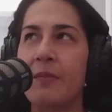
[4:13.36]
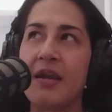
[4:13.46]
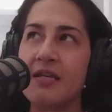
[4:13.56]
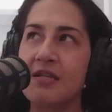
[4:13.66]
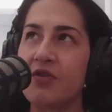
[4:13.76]

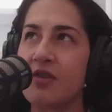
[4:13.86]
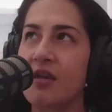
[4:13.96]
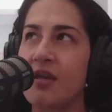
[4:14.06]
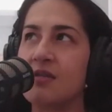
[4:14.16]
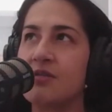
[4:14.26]
many different
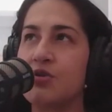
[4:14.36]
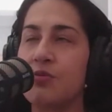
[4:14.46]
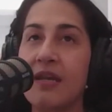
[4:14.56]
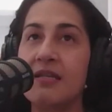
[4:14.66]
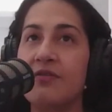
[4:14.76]
things to
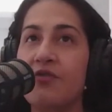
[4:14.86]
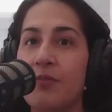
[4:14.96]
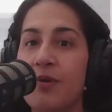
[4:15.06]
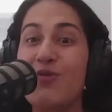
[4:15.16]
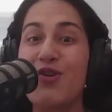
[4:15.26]
many
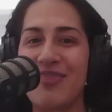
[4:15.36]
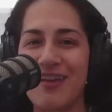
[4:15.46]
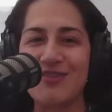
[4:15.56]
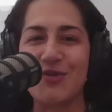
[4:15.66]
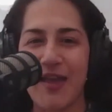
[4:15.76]
different people, and
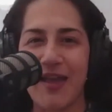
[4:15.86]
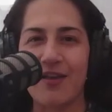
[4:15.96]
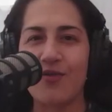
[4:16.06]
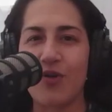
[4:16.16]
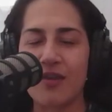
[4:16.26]
that's
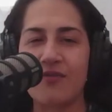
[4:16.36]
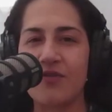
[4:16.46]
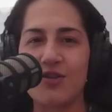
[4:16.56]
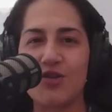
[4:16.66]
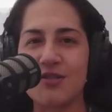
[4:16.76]
okay, right? The
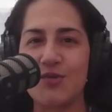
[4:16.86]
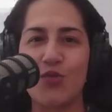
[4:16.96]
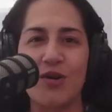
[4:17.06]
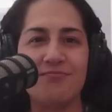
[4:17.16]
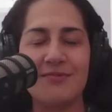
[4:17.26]
village isn't
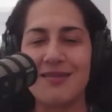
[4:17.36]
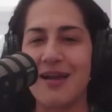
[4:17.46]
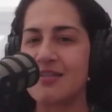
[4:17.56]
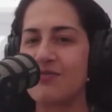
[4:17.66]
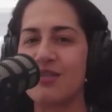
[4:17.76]
one
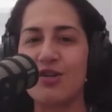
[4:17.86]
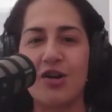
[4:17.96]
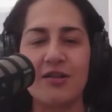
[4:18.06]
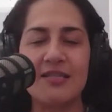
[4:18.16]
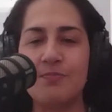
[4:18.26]
size fits
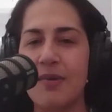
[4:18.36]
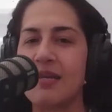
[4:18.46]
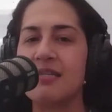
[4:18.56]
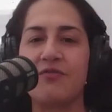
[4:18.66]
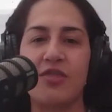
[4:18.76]
all. It's
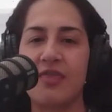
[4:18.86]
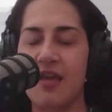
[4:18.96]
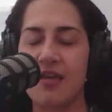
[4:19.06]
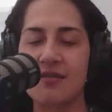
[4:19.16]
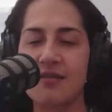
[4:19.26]
many different
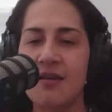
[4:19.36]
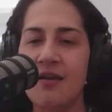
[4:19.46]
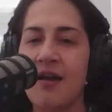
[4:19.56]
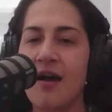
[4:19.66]
things.